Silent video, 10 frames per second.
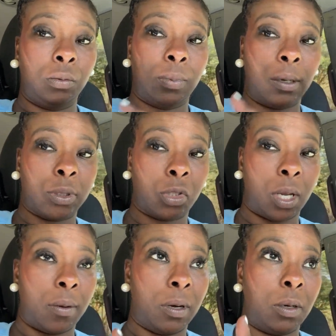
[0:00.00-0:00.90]
But I'm gonna show
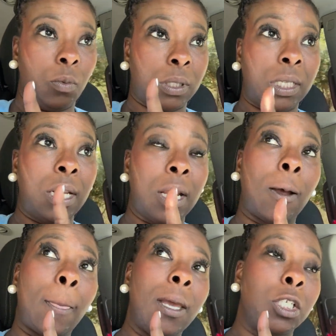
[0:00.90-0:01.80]
y'all what's in
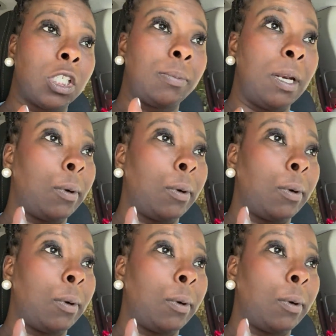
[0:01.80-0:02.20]
there in just a minute.